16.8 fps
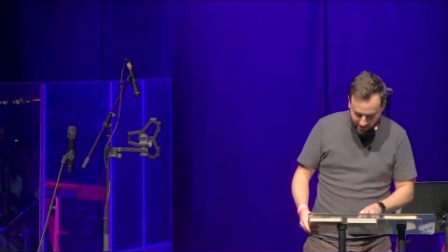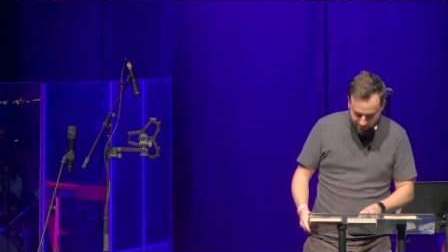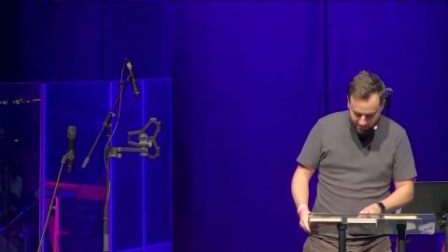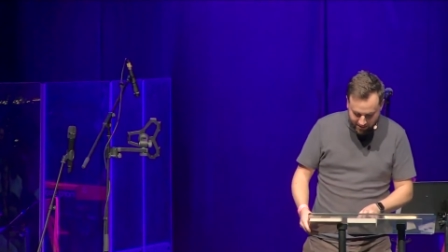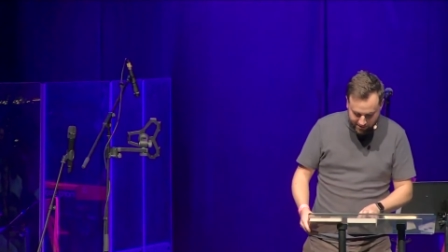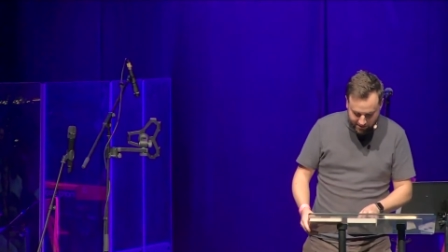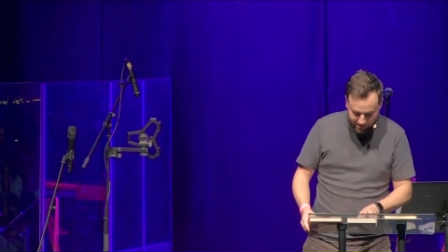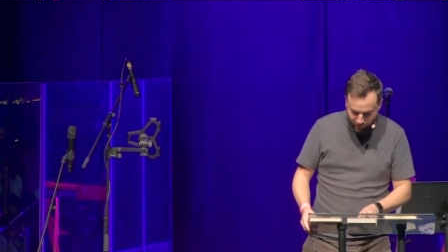
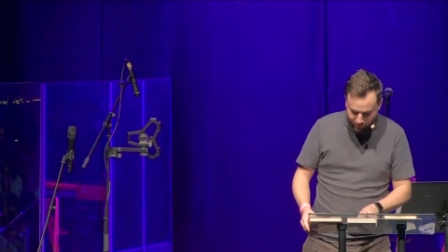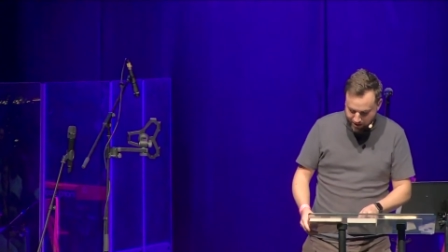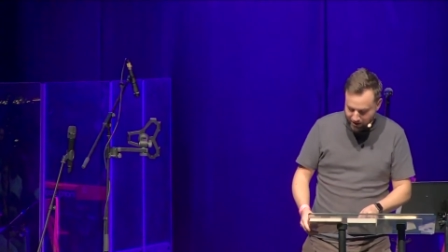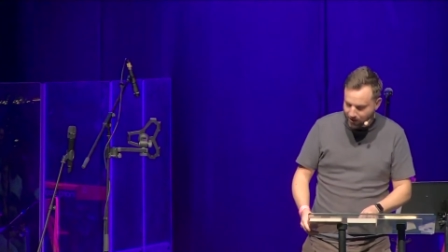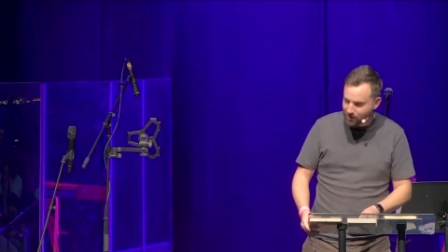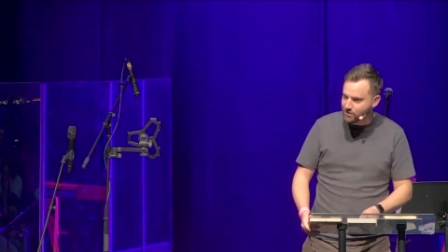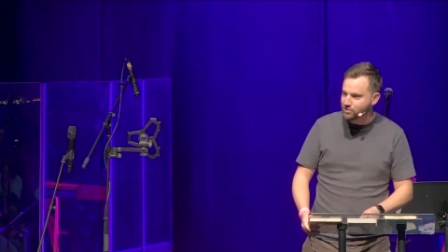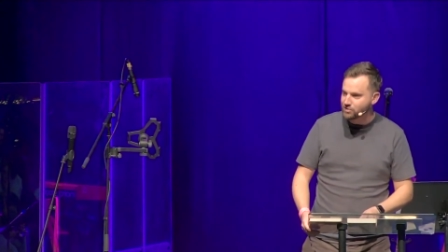message, I've been
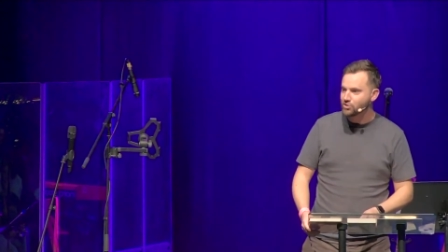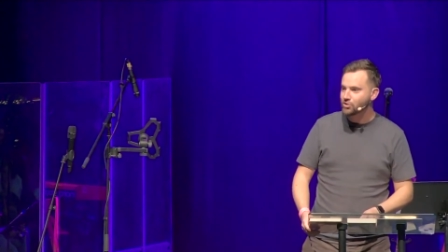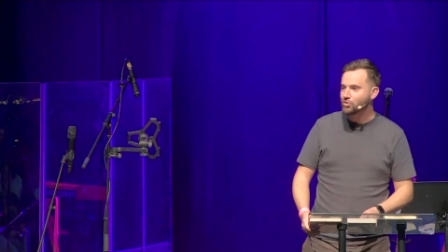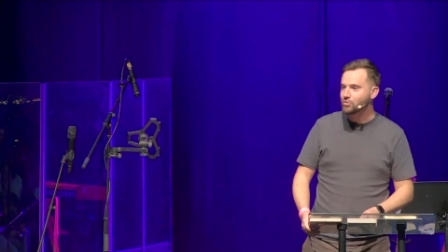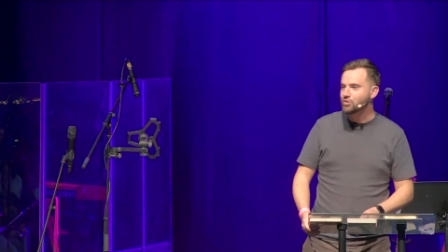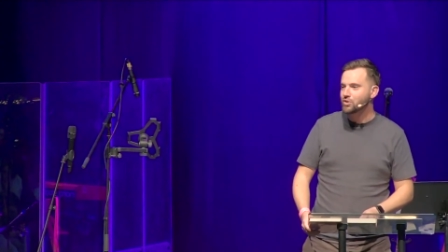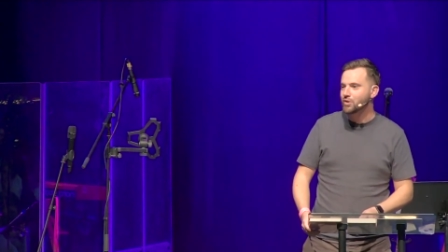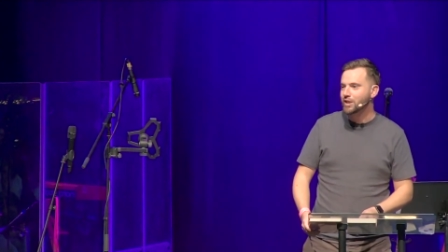asked to
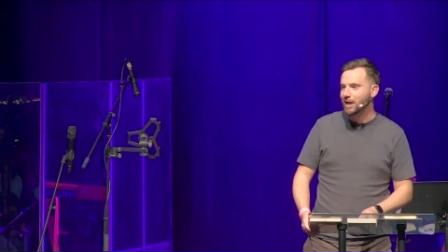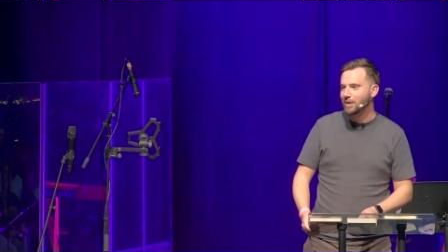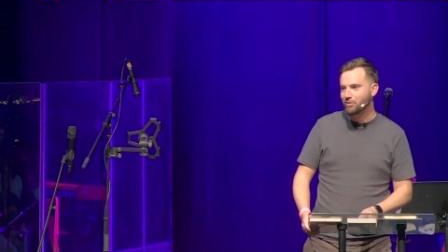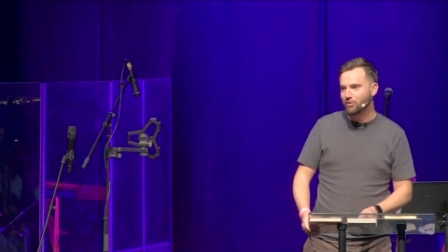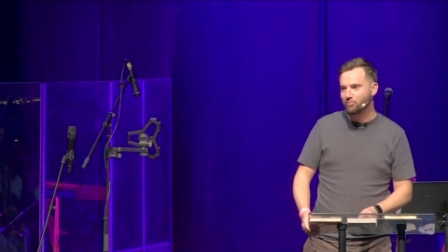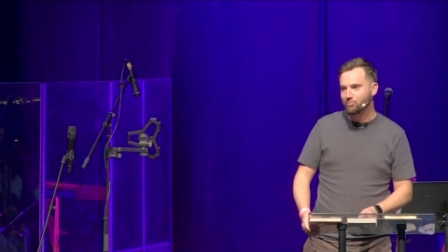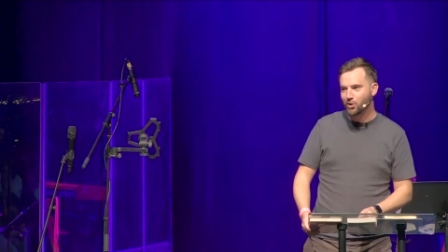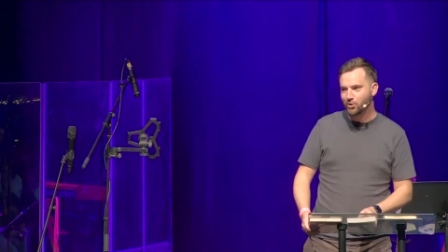do a couple
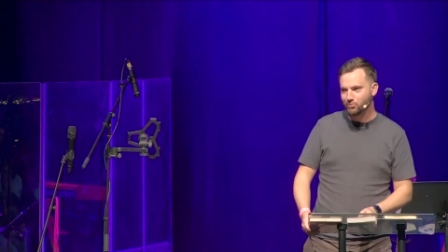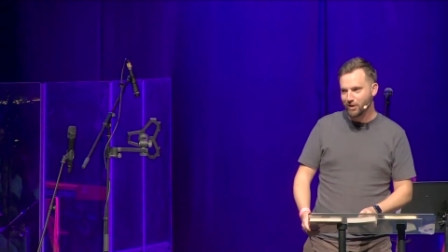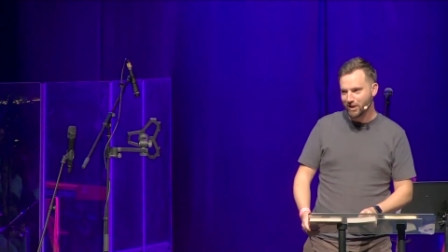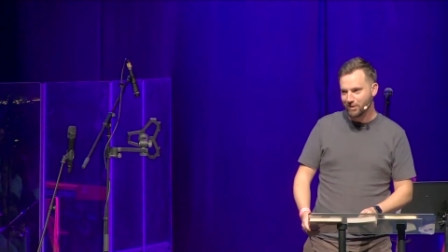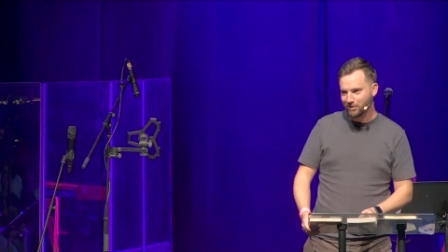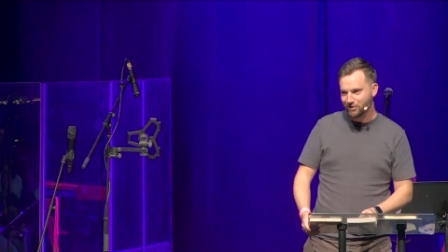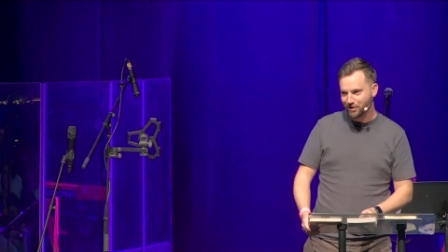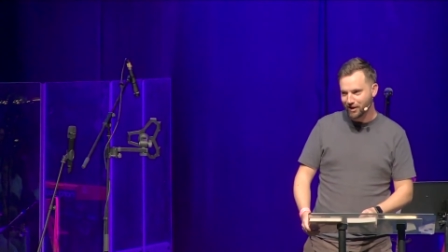of book
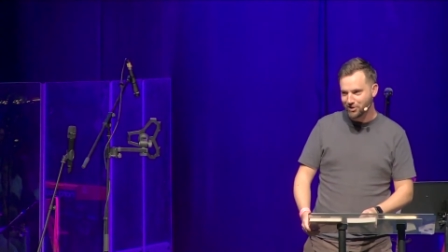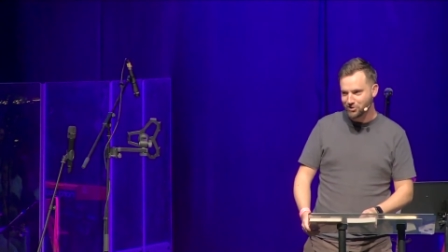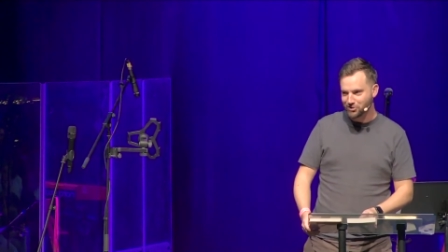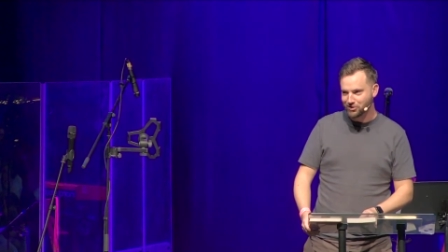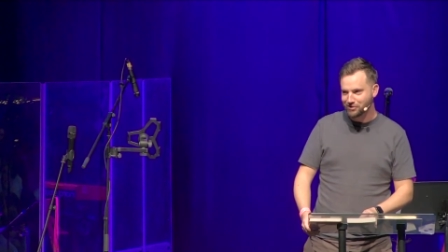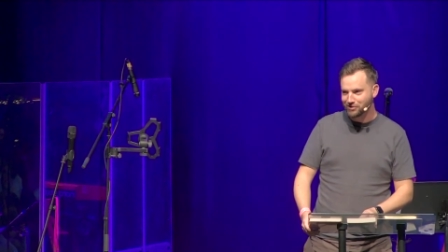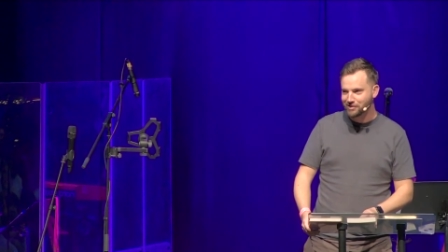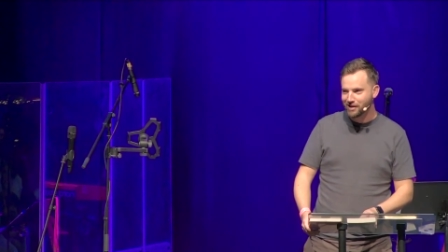
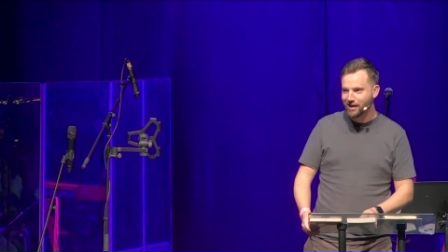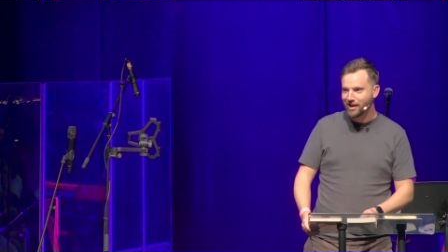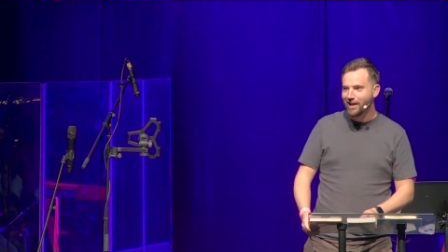recommendations,